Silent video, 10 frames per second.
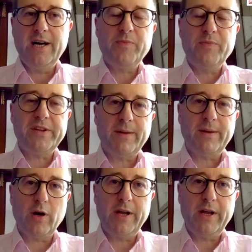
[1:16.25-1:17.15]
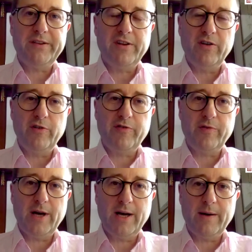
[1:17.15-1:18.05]
Some colleagues who've
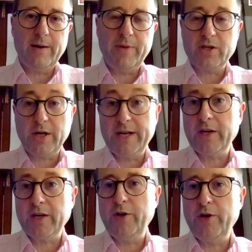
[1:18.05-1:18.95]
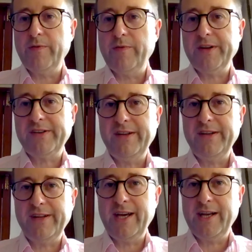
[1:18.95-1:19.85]
been trained at good universities
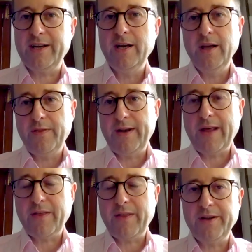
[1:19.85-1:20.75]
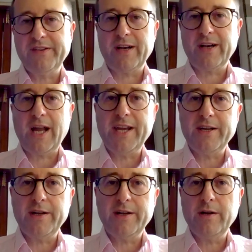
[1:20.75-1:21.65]
in the Netherlands at
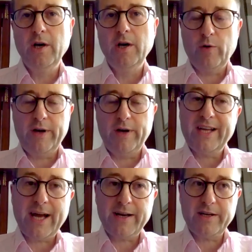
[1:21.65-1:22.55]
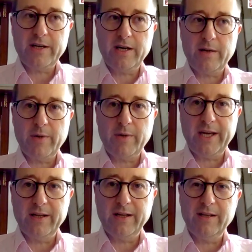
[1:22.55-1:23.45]
Leiden or in Canada at
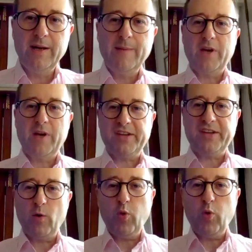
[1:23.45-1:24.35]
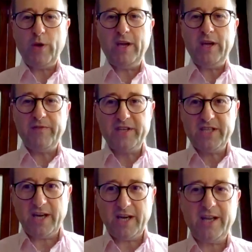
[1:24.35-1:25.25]
McGill. And so what we have
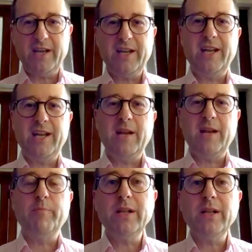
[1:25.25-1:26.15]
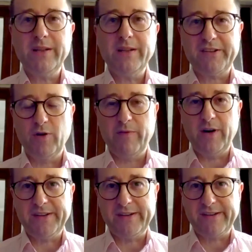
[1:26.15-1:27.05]
done in building the School of Arts
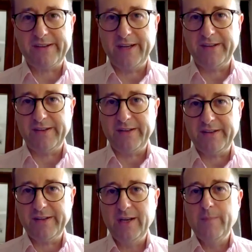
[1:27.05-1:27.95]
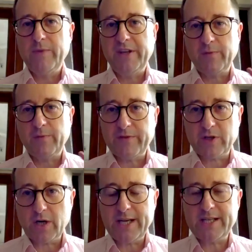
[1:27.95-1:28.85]
and Sciences is that we've
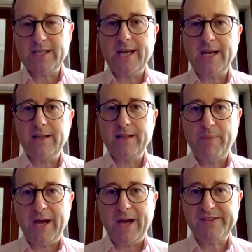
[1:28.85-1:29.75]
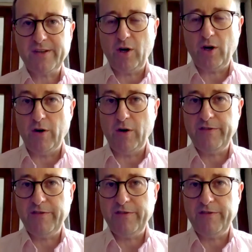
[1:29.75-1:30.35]
tried to take the best of